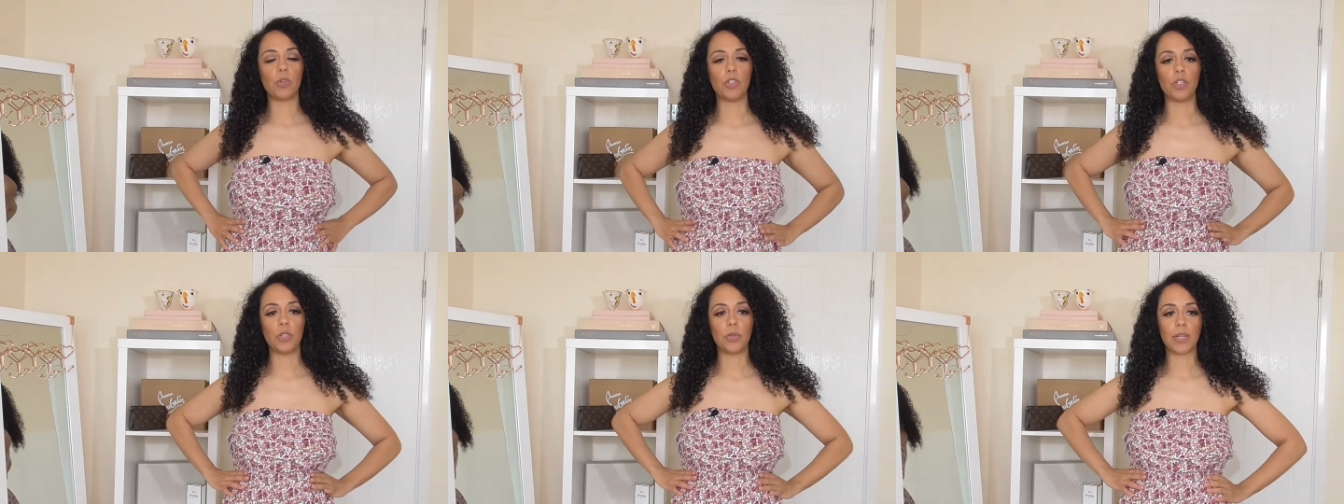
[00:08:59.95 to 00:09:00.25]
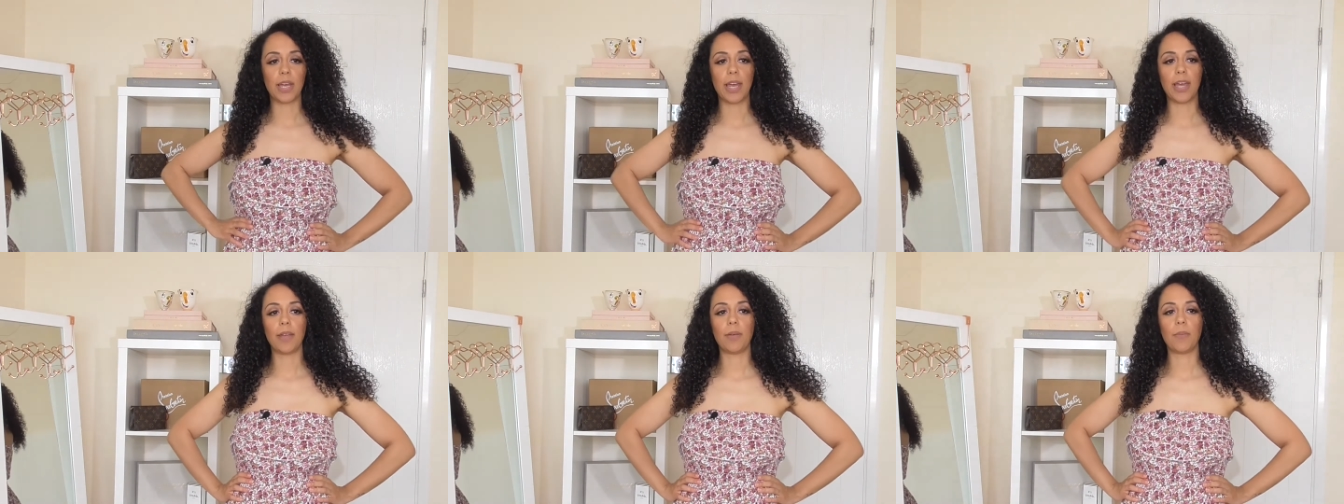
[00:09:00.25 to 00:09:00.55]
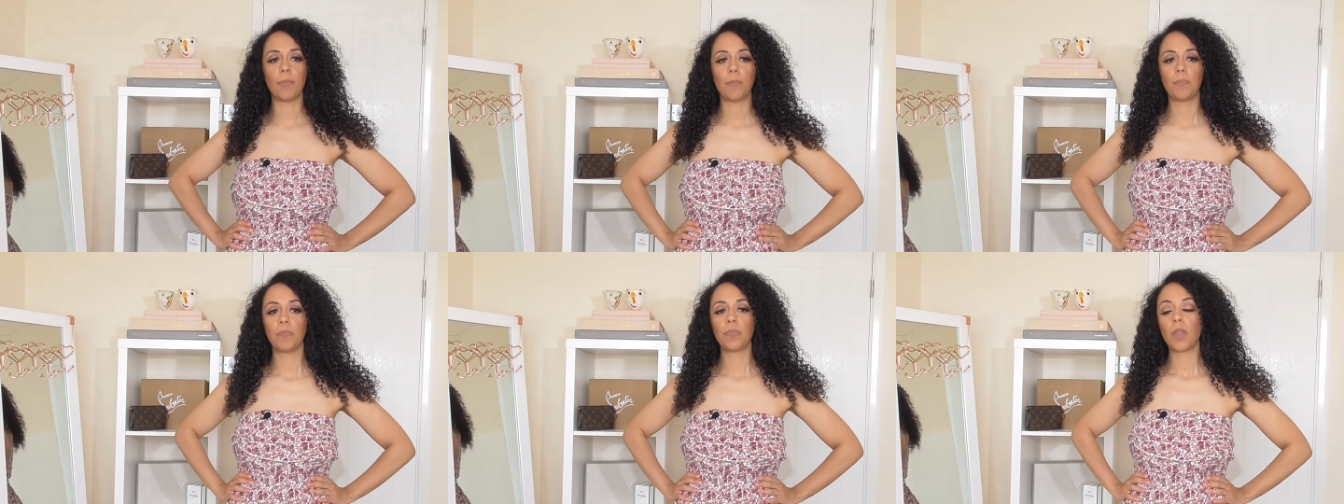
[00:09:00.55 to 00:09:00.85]
a new
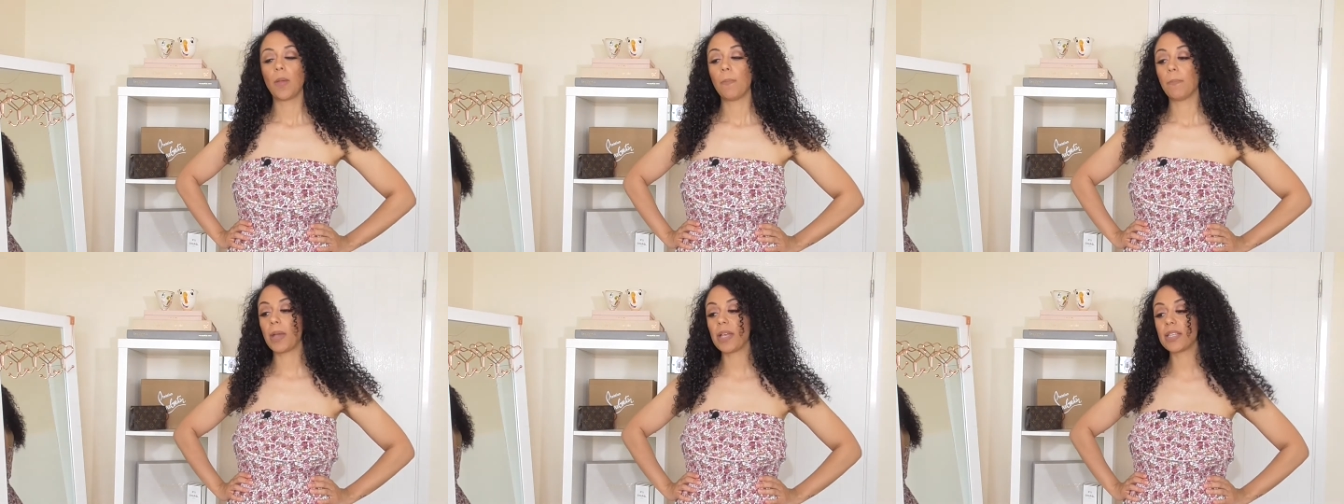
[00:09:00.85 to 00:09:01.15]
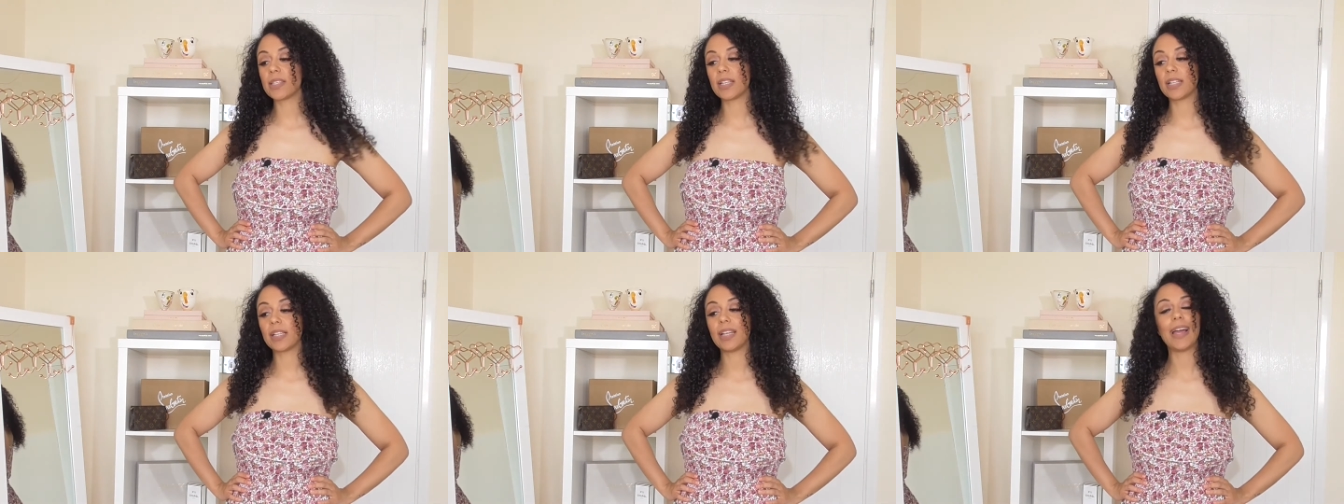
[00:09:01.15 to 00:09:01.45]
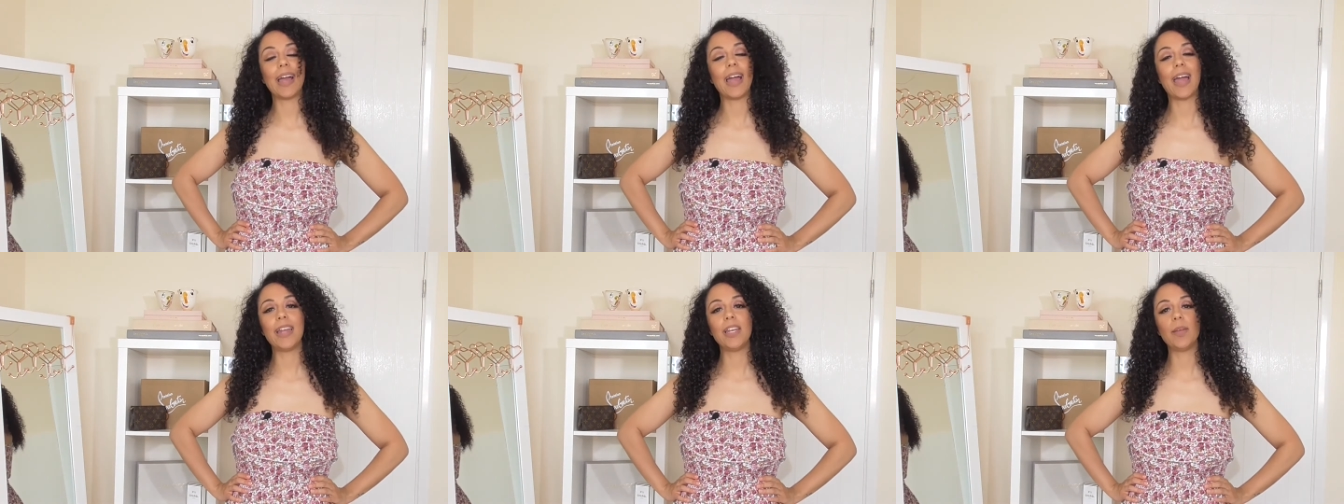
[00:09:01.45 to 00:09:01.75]
day. Basically,
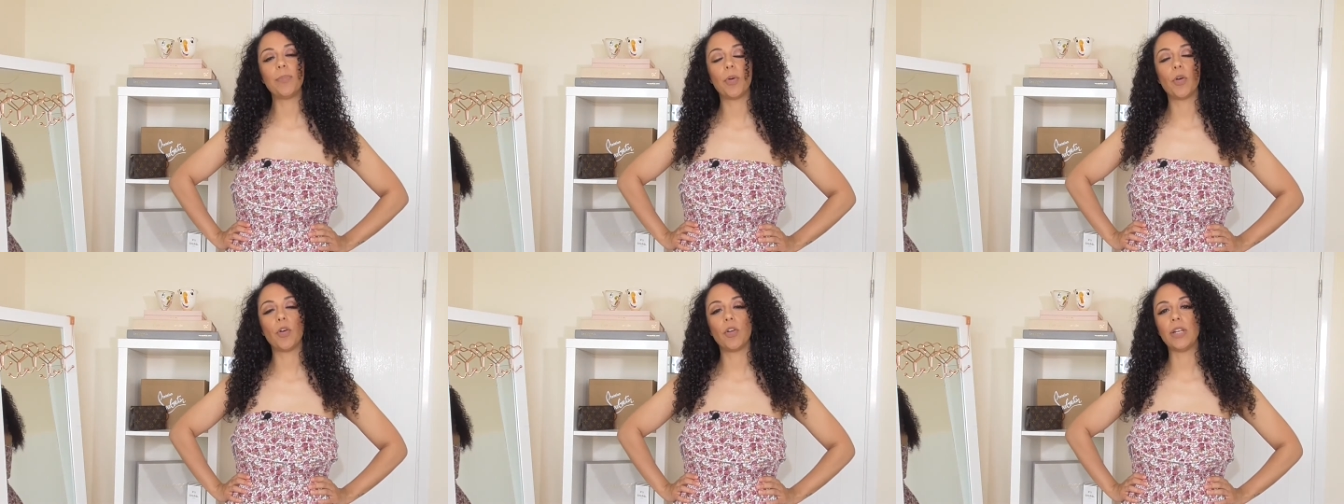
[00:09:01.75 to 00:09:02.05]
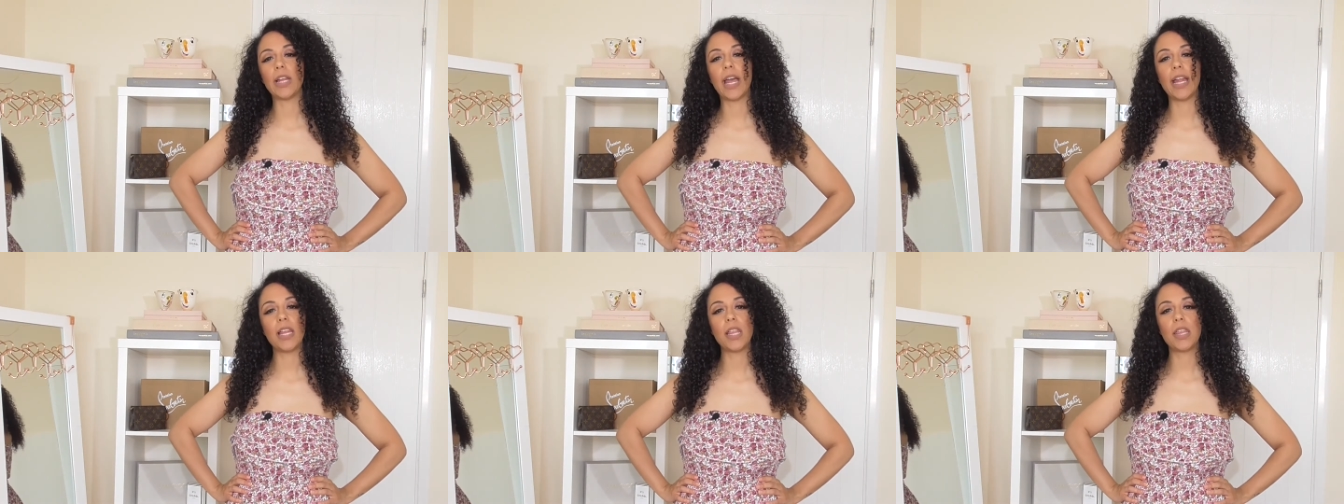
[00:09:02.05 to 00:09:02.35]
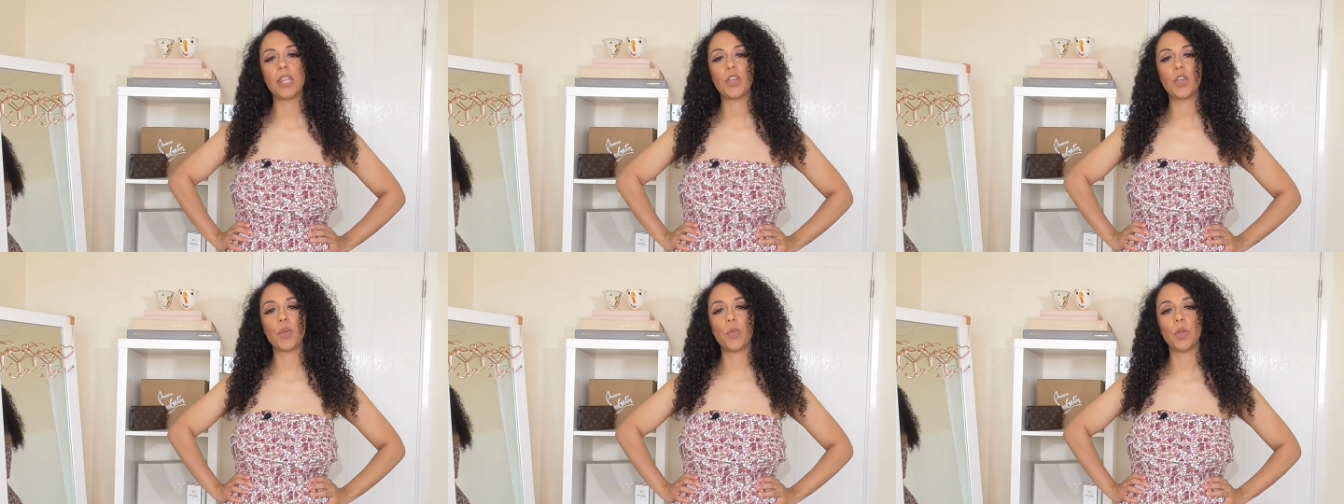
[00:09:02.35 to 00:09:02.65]
at any point,
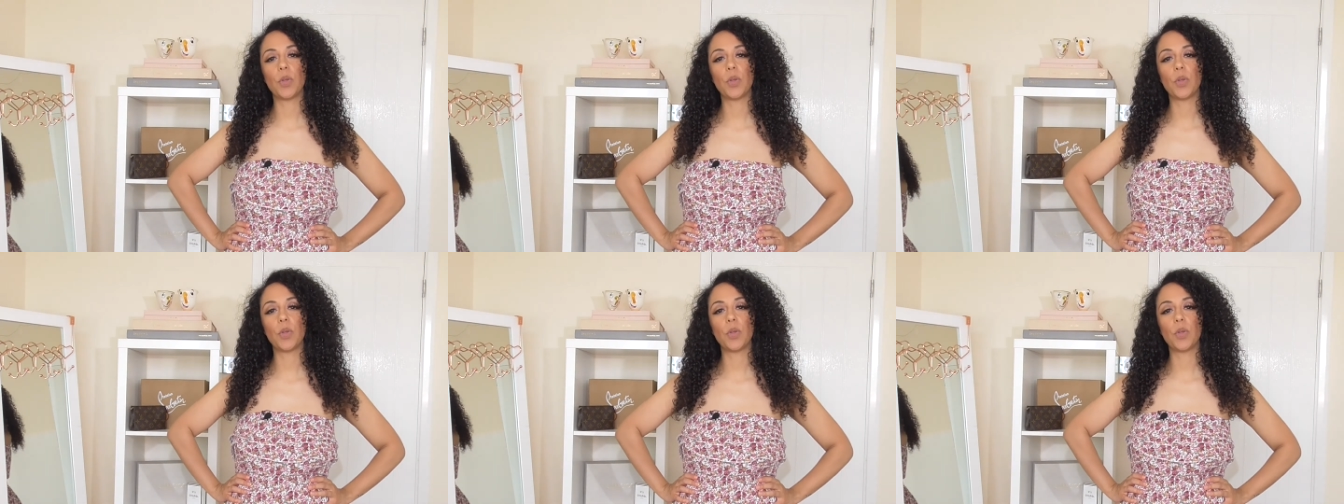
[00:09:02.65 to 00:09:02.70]
anything